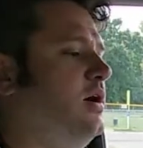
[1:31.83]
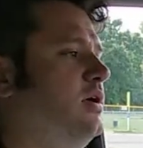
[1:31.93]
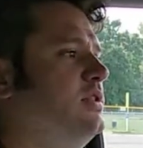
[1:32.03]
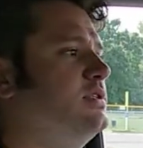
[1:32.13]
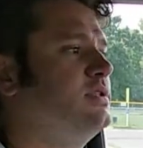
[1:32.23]

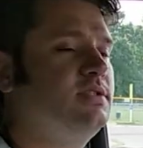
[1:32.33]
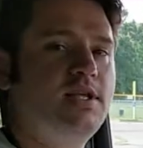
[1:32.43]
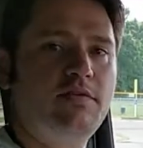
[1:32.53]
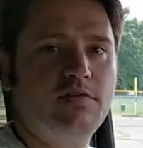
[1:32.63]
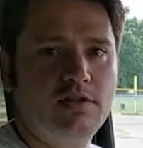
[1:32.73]
this is
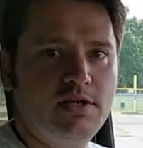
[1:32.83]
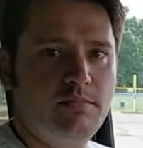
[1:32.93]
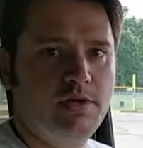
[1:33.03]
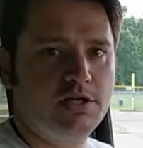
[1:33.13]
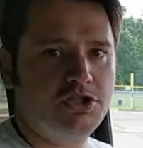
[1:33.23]
definitely a
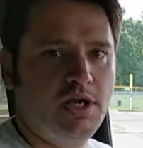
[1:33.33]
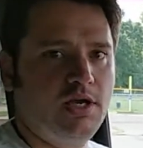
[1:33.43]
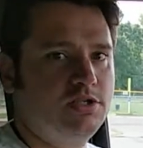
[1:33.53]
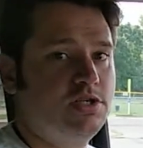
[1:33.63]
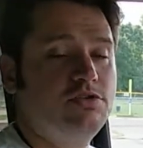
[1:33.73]
big
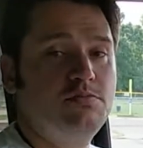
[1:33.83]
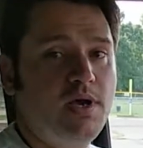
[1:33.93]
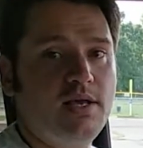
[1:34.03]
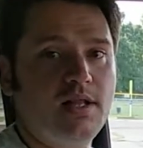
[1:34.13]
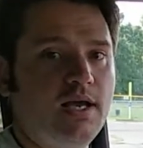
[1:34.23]
change, and you
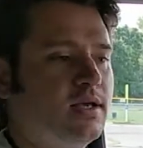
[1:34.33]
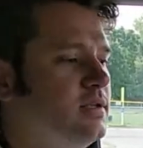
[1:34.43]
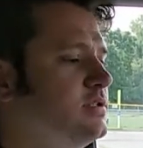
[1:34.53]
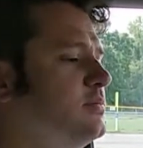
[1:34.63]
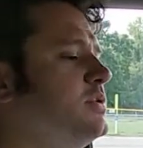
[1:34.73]
may like it.
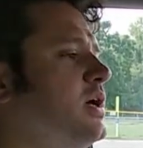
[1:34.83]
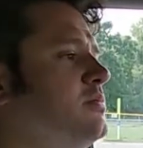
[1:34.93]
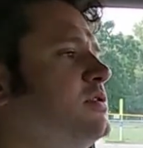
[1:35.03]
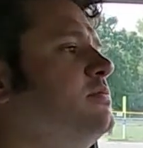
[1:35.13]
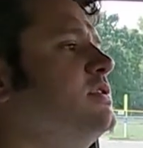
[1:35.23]

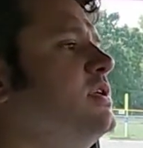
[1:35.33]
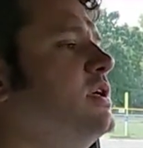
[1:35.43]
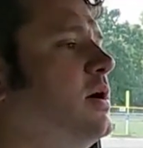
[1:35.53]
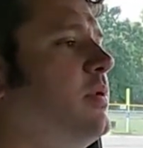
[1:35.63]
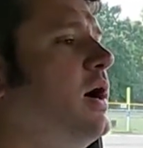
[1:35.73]
Sometimes sitting
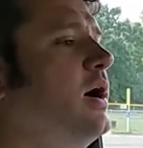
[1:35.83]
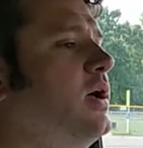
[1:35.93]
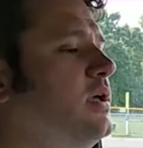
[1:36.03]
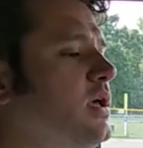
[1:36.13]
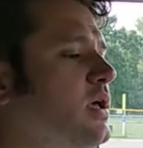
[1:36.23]
up
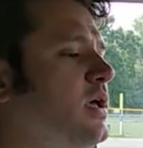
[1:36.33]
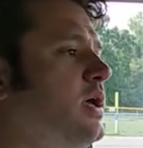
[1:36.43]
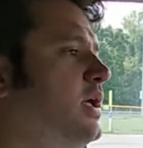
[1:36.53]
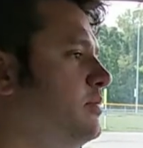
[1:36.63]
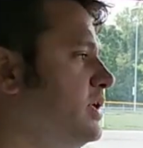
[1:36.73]
high
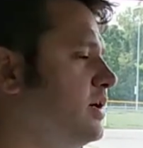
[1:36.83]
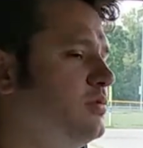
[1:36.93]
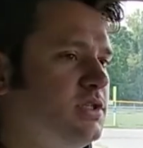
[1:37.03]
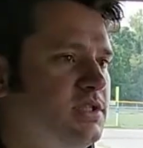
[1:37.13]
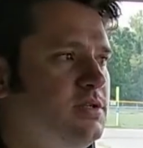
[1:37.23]
and being able
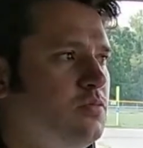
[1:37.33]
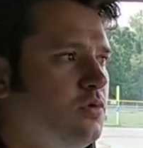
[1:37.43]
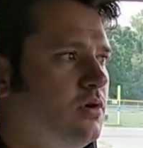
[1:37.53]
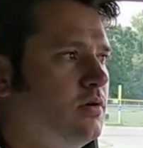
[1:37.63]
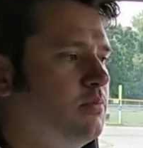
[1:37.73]
to see
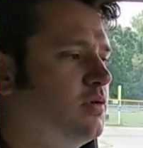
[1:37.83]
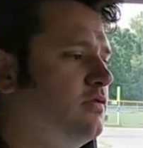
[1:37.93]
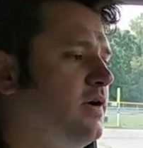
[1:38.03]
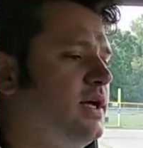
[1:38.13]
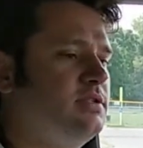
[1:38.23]
more
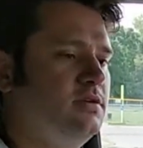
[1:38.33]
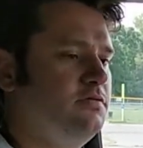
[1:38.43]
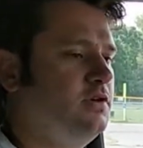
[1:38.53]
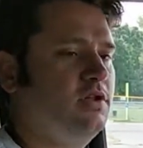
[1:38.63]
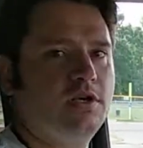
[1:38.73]
provides a
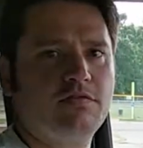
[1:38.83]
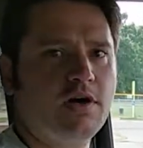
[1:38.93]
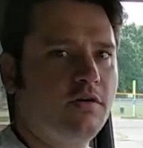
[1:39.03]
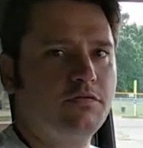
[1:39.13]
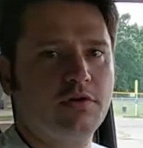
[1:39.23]
feeling of
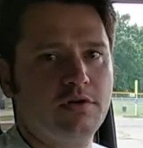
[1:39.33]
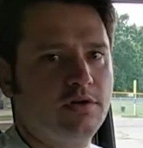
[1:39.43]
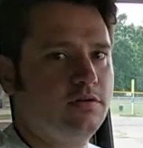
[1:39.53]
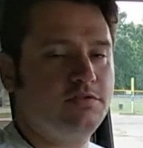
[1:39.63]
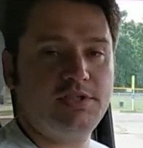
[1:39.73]
comfort,
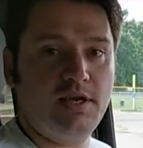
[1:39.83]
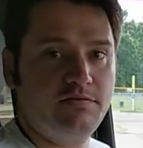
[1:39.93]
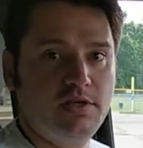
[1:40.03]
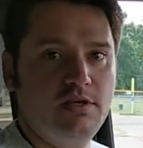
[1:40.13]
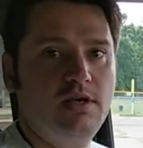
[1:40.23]
of
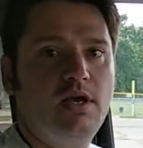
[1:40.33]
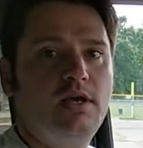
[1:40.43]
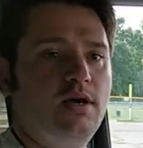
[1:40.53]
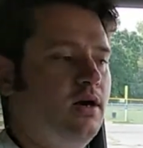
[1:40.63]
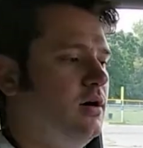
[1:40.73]
safety,
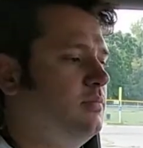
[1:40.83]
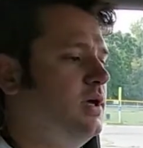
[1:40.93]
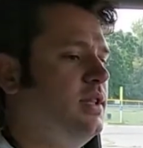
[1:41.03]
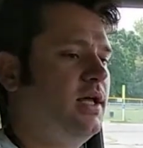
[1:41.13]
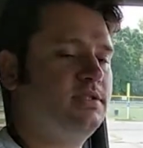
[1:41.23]

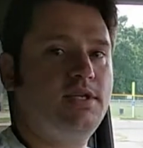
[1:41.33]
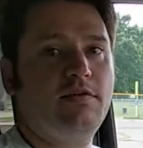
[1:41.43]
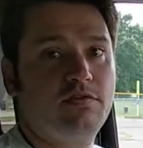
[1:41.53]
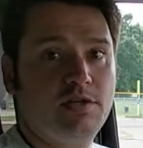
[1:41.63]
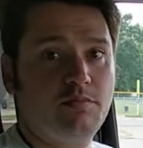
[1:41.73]
and that's
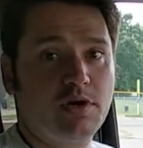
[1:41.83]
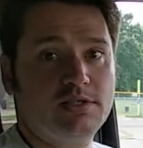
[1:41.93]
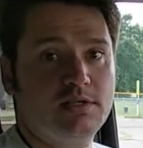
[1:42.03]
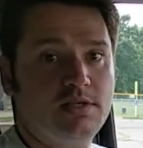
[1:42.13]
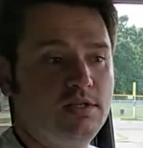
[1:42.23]
definitely
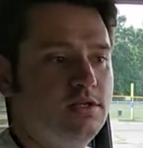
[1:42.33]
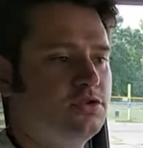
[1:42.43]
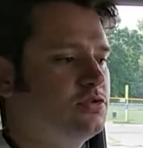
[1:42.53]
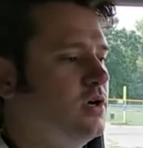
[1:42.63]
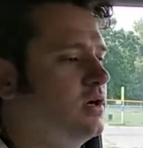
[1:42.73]
present in this
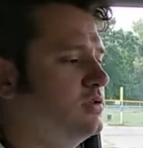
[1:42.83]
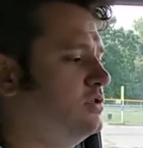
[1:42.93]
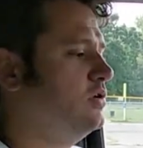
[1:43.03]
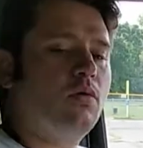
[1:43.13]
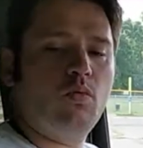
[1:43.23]
truck.
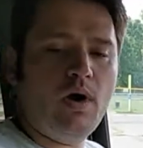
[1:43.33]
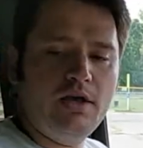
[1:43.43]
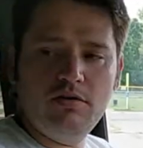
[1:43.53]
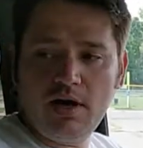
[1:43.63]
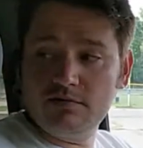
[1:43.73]
So while
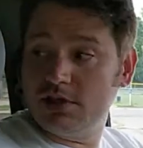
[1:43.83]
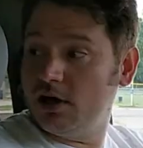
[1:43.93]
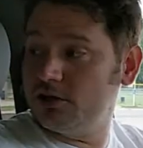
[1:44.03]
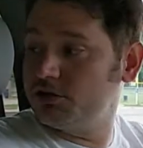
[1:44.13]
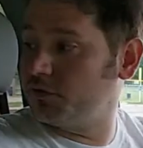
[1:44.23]
you have
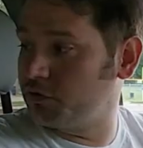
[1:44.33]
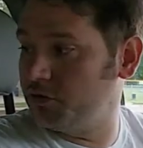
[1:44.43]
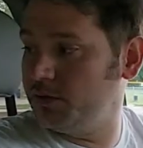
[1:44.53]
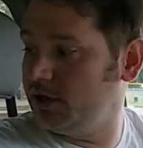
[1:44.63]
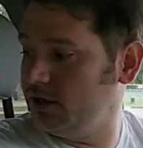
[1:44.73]
tons of
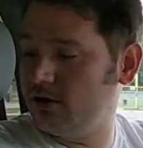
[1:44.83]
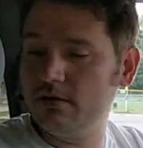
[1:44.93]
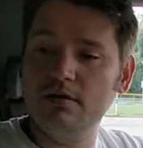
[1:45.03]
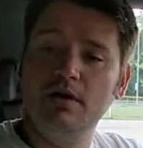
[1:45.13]
room in here,